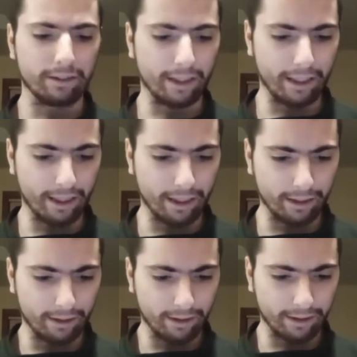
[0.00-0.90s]

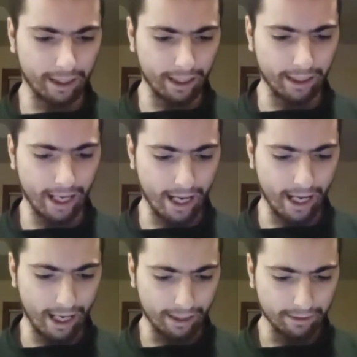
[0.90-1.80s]
said, okay, yeah,
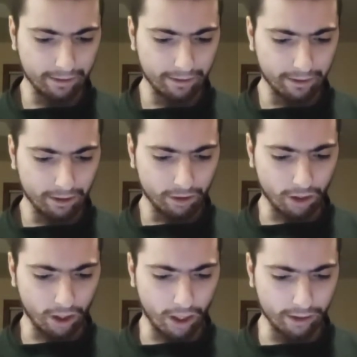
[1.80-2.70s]
uh,
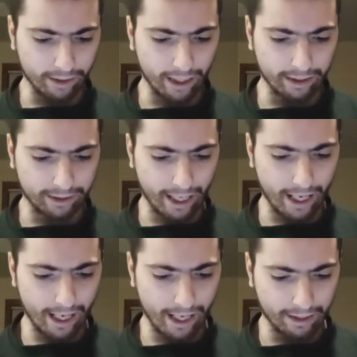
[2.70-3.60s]
cause, you
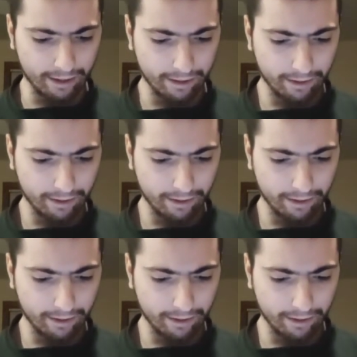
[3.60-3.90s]
said,